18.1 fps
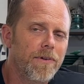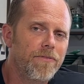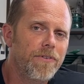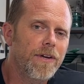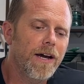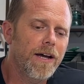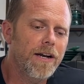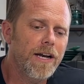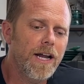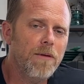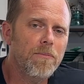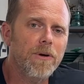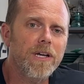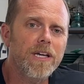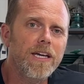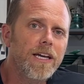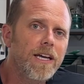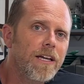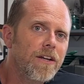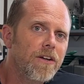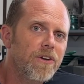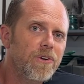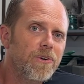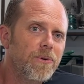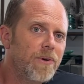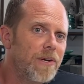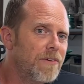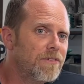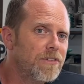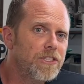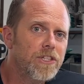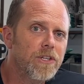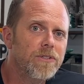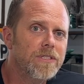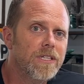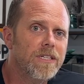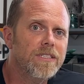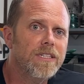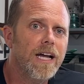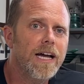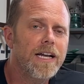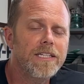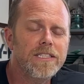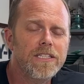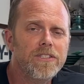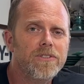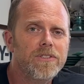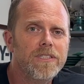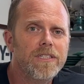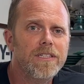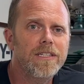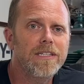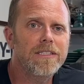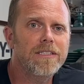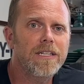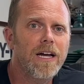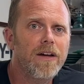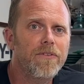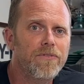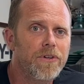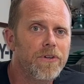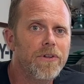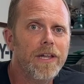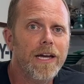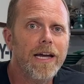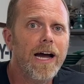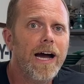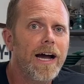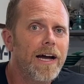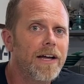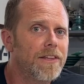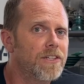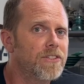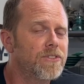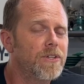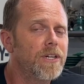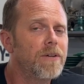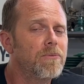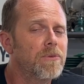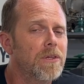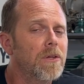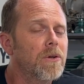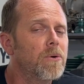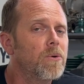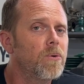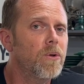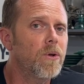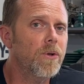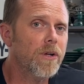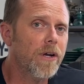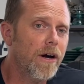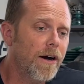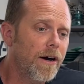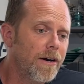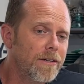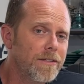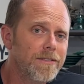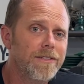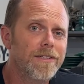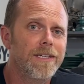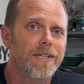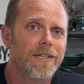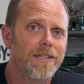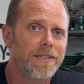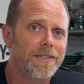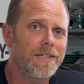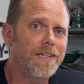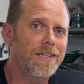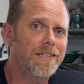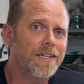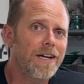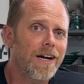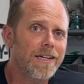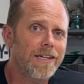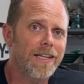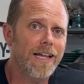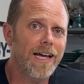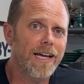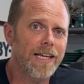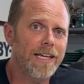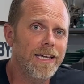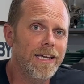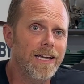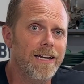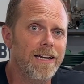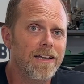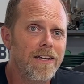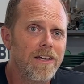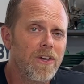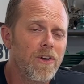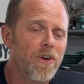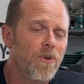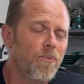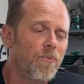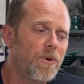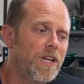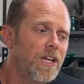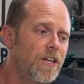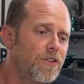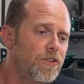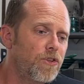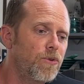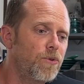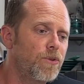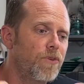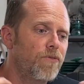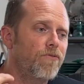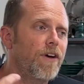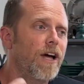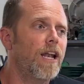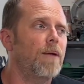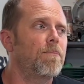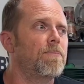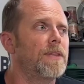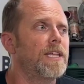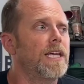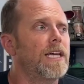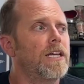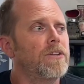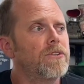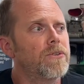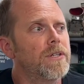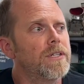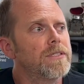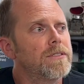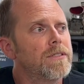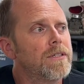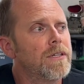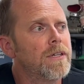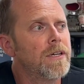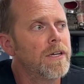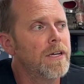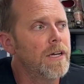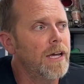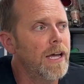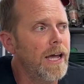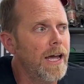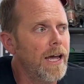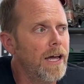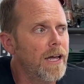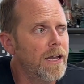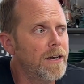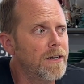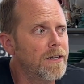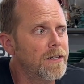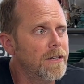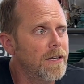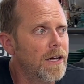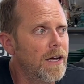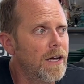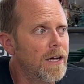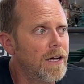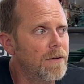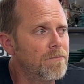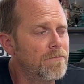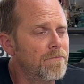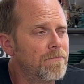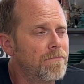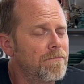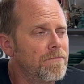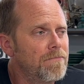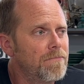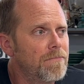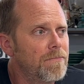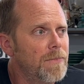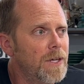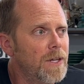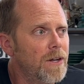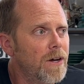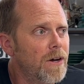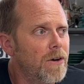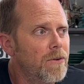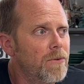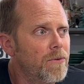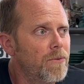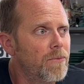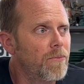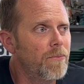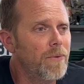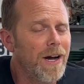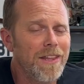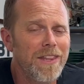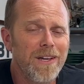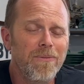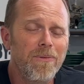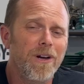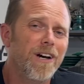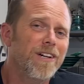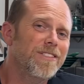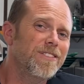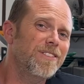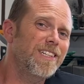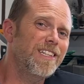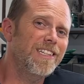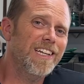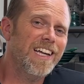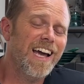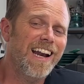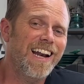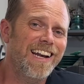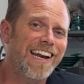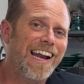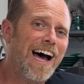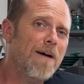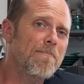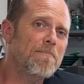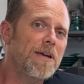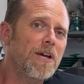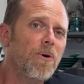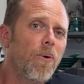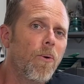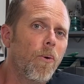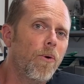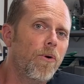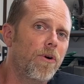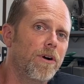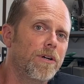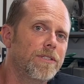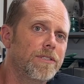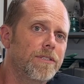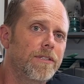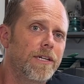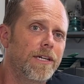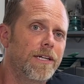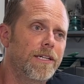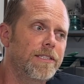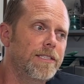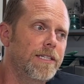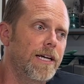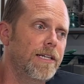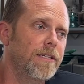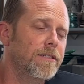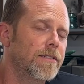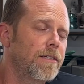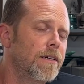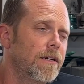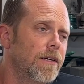If you got a neighbor kid who even shows the slightest interest in this stuff, you're the guy on the street with the cool old cars, you need to talk to that kid. We need to develop the interest. And, you know, I think we also need to kind of not be hoarders in a sense.